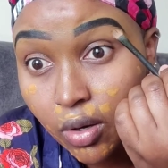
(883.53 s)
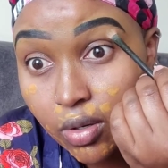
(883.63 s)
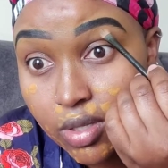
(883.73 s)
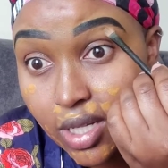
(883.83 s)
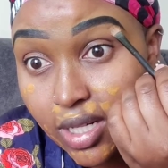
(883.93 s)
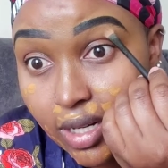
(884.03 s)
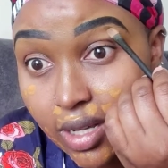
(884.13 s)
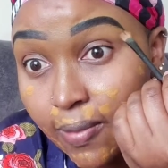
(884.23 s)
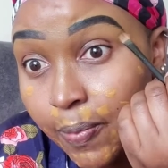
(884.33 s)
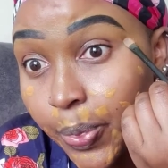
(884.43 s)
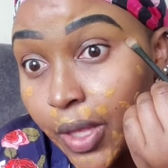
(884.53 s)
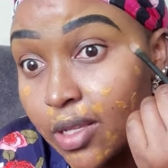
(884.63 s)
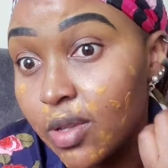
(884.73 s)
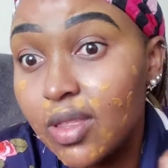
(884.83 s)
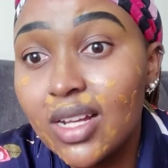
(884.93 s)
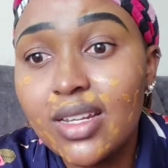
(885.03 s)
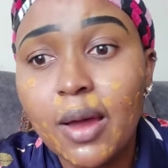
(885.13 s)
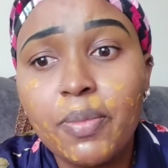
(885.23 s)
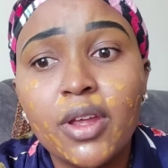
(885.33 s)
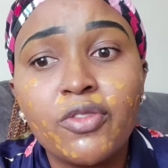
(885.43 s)
on Saturday. So that
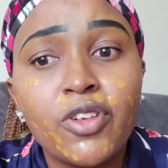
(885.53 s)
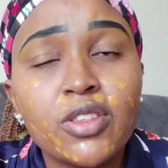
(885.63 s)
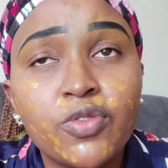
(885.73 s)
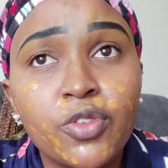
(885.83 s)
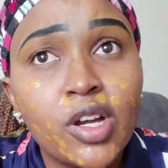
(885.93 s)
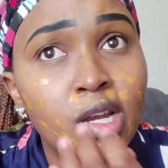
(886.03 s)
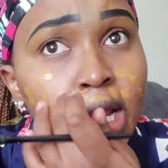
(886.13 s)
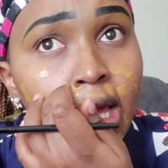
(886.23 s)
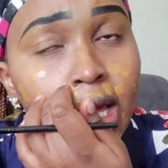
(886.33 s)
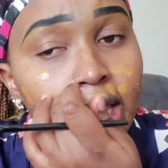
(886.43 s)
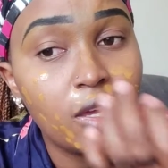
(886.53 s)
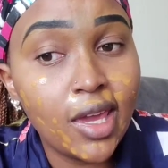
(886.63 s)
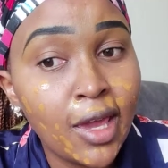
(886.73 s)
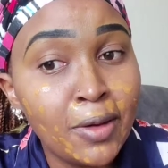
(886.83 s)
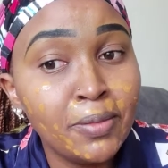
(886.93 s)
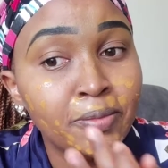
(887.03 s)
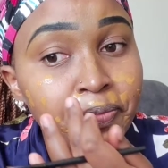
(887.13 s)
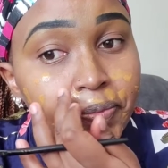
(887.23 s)
happened. Fast forward, he came.